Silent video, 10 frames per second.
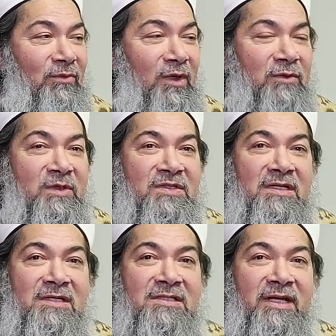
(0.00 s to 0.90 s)
What was
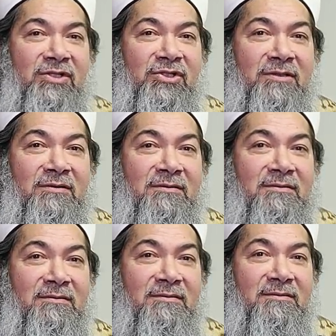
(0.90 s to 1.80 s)
the intention?
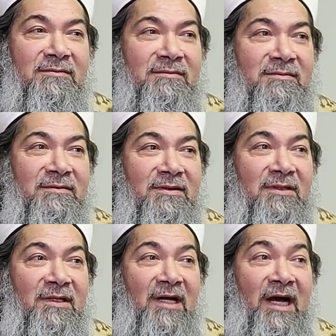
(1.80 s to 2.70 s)

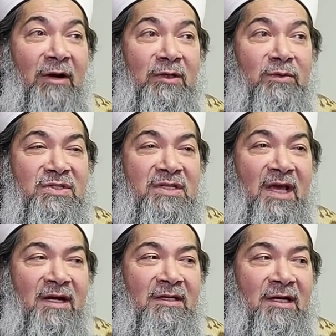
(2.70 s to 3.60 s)
How it was
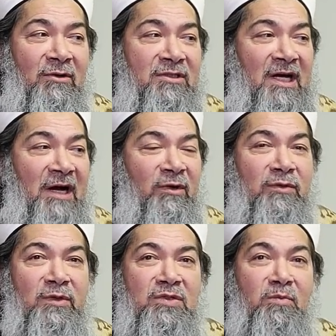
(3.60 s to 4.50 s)
carried out, how
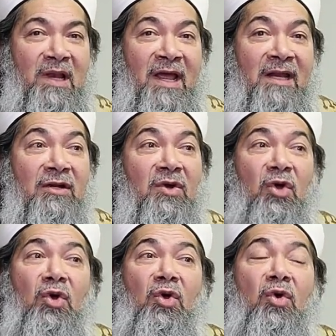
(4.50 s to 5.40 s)
it was planned,
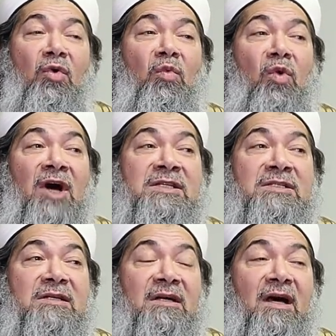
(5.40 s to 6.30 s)

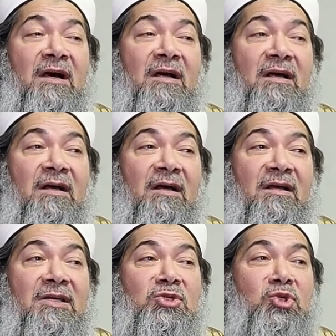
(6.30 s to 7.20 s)
what
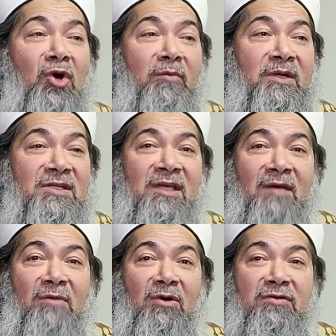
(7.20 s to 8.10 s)
enjoyment
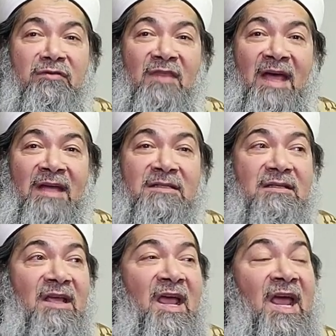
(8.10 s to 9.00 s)
came out of that,
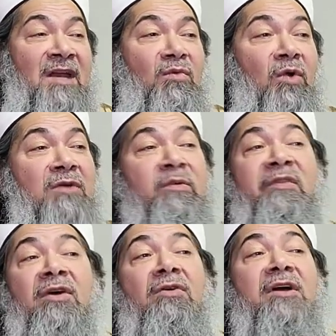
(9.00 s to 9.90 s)
and what were
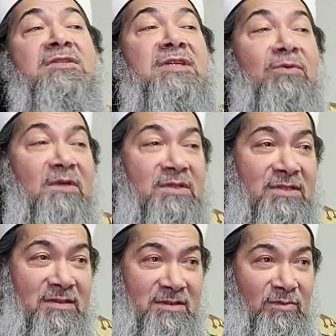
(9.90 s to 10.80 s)
the
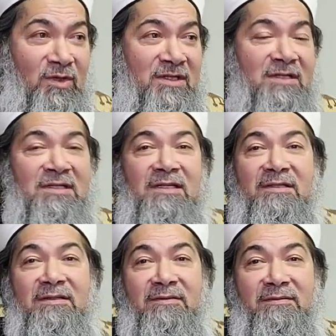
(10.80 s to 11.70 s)
consequences, what it did.